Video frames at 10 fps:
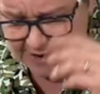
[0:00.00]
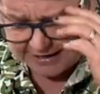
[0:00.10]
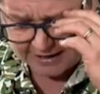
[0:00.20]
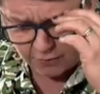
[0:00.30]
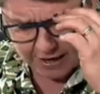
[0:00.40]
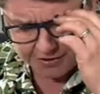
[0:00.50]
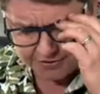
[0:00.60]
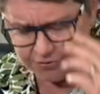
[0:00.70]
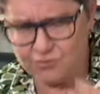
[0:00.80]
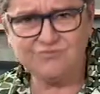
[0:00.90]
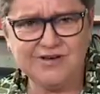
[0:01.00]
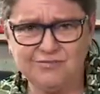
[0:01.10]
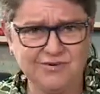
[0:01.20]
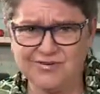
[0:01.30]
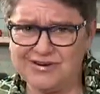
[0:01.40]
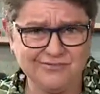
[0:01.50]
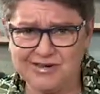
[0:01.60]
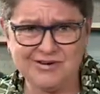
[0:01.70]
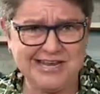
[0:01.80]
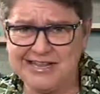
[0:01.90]
make our way through. We, we, couldn't,
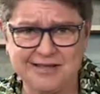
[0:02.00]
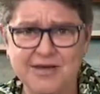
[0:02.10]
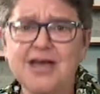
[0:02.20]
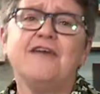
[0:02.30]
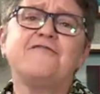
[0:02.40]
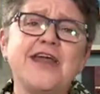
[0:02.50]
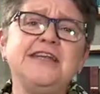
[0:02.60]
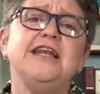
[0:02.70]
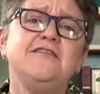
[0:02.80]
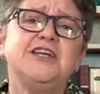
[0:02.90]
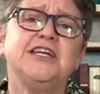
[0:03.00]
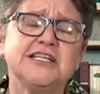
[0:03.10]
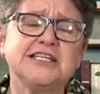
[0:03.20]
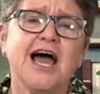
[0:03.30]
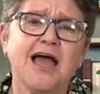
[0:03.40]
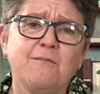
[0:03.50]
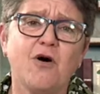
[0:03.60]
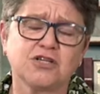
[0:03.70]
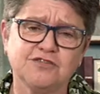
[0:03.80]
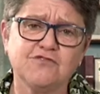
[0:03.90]
we couldn't eat them. A friend delivered an entire
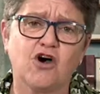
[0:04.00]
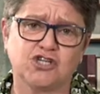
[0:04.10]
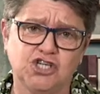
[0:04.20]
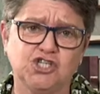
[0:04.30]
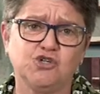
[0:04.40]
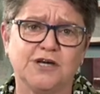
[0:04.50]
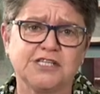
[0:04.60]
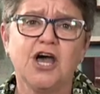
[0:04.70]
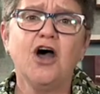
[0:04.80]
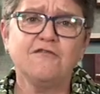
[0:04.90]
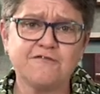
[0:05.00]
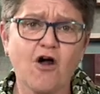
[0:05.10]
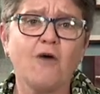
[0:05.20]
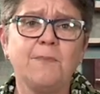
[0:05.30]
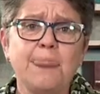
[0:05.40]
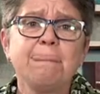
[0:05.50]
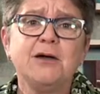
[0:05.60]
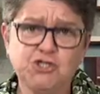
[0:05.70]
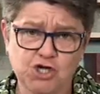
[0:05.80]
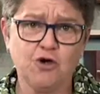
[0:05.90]
box of naartjies to us from
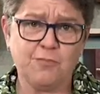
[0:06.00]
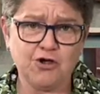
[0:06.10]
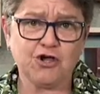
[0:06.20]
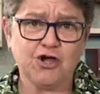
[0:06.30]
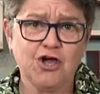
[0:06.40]
Joburg.